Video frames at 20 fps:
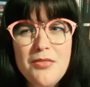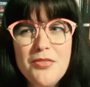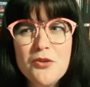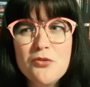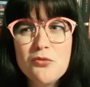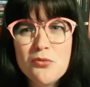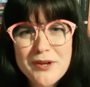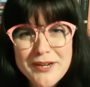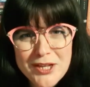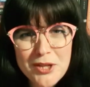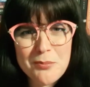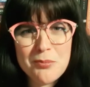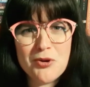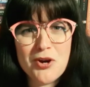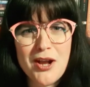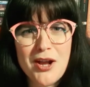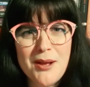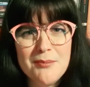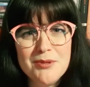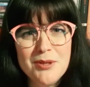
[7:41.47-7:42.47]
But the
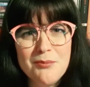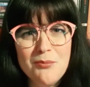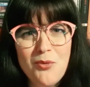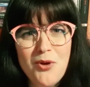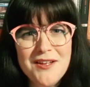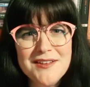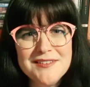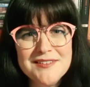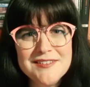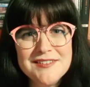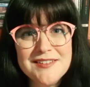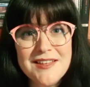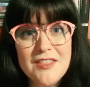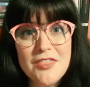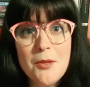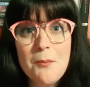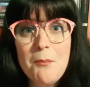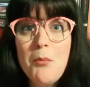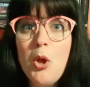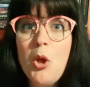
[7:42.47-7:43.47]
real problem
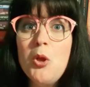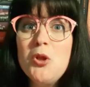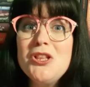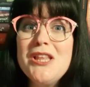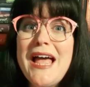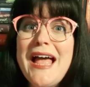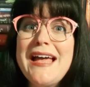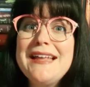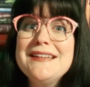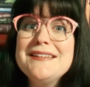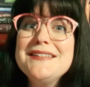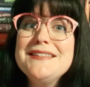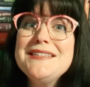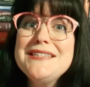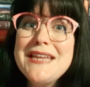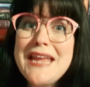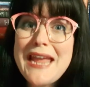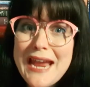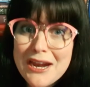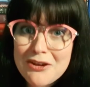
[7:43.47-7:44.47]
was, the mole had a
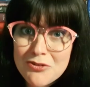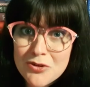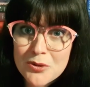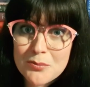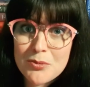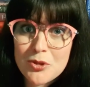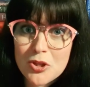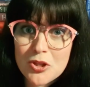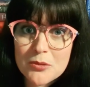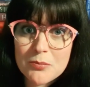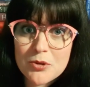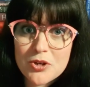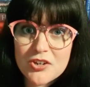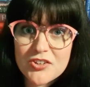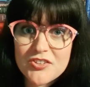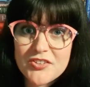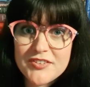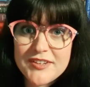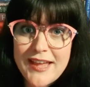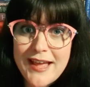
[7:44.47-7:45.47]
terrible
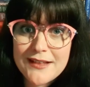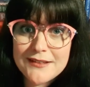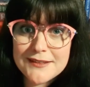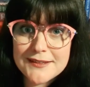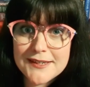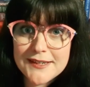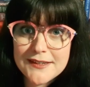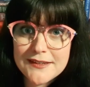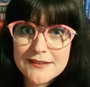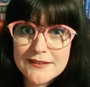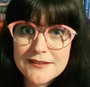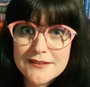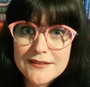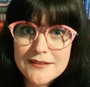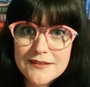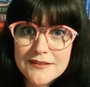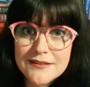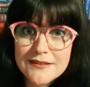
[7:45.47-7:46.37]
personality.